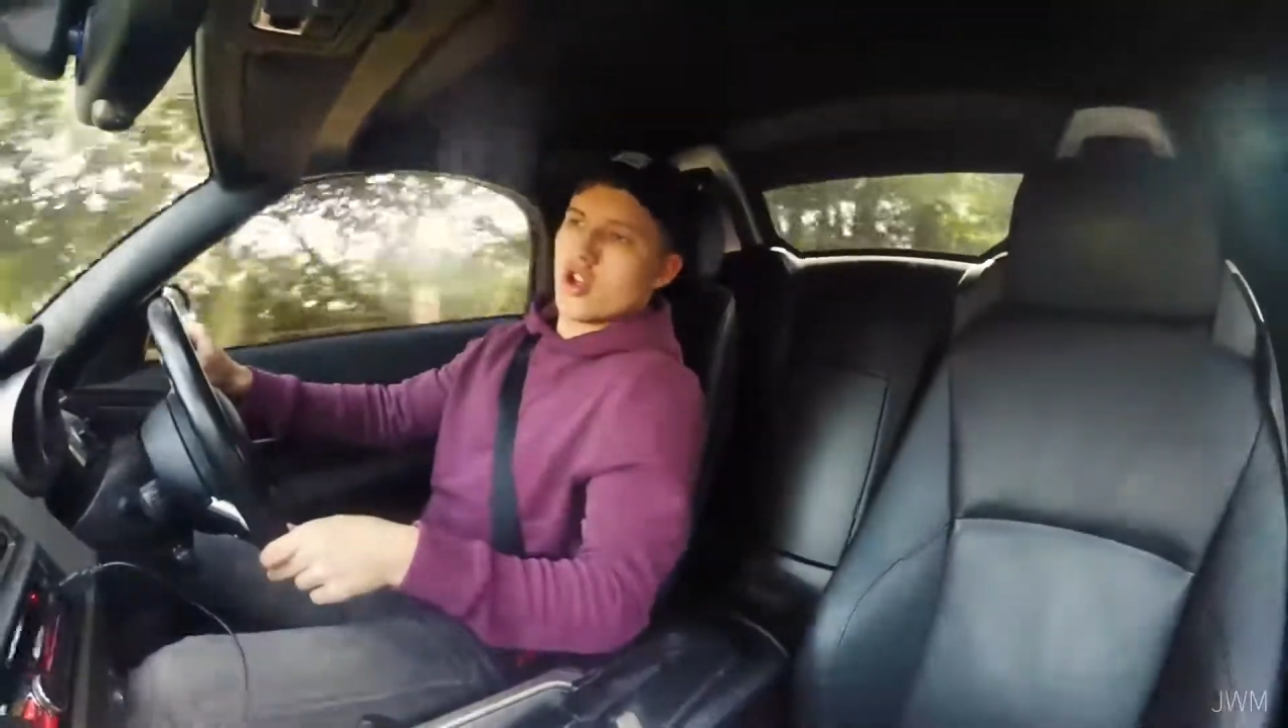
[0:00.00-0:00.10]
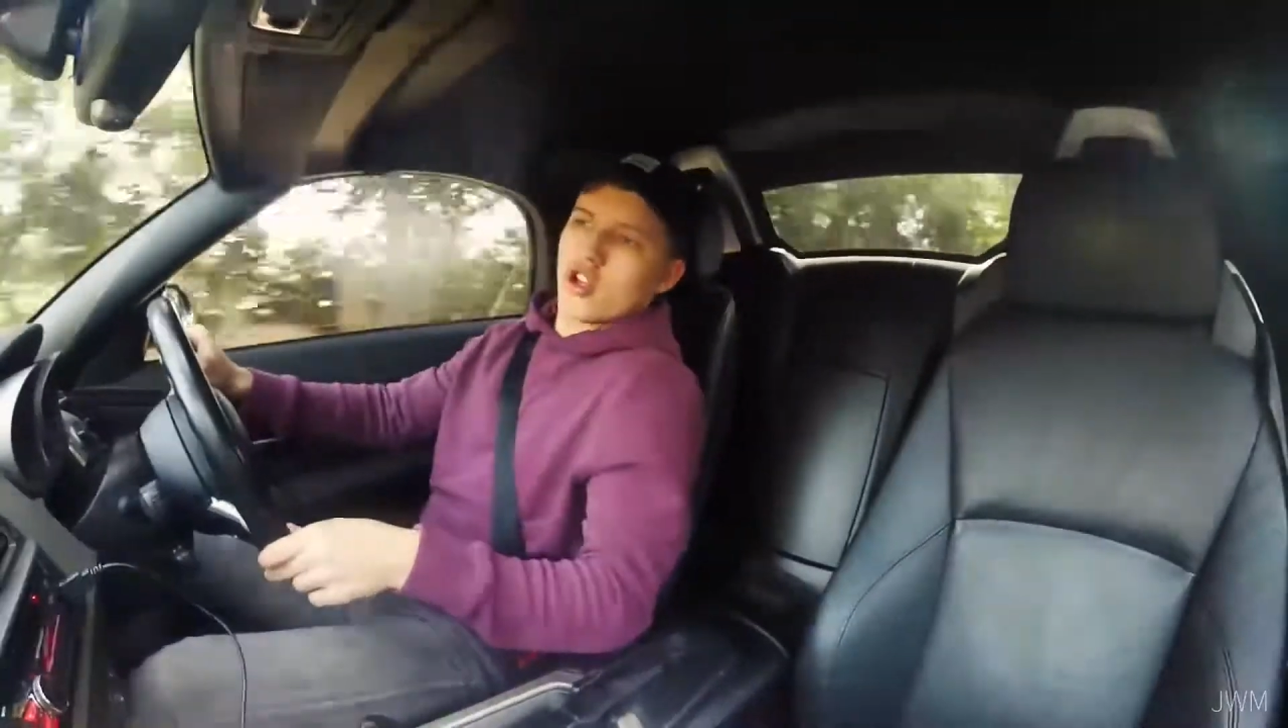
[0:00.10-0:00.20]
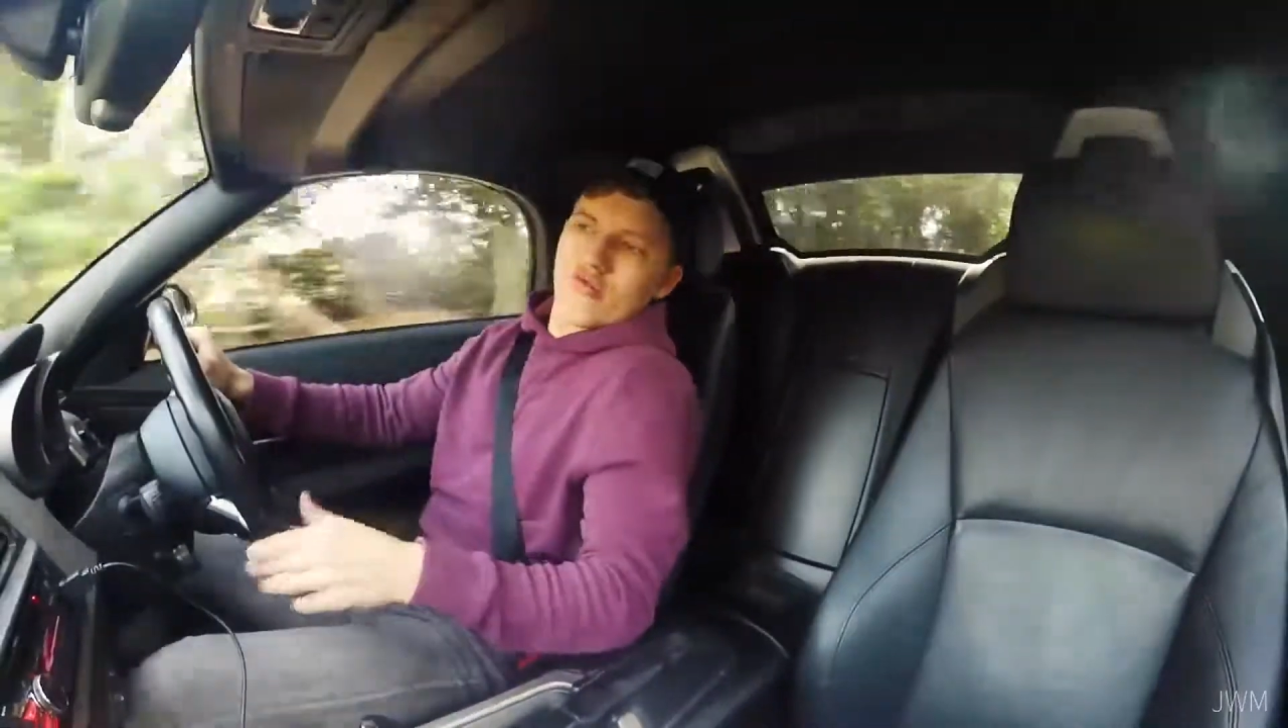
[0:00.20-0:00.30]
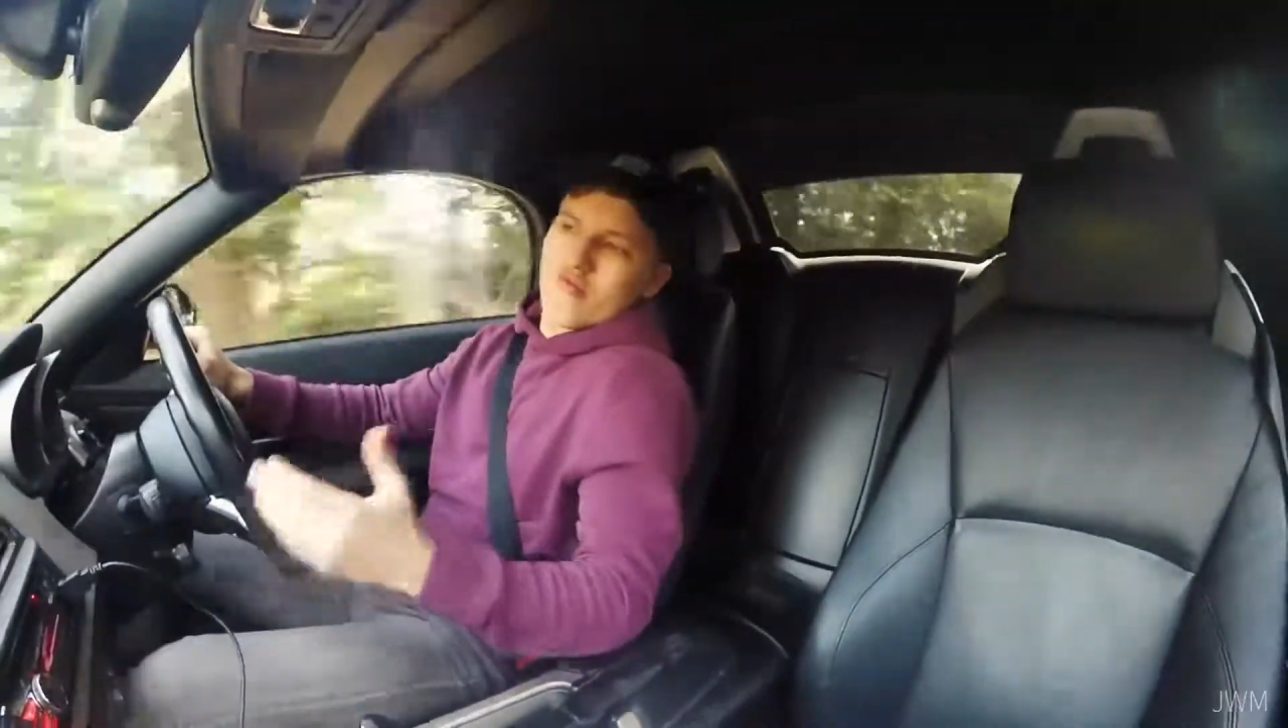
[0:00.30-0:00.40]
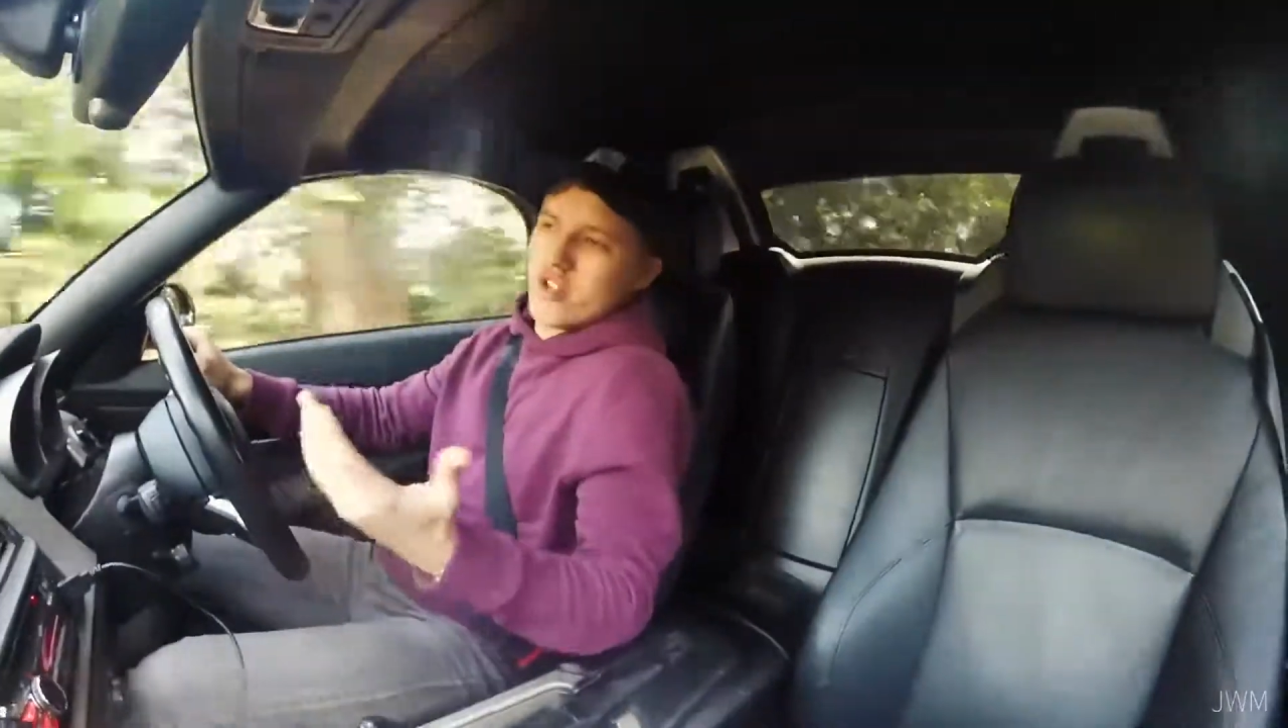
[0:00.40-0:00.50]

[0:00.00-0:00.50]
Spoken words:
can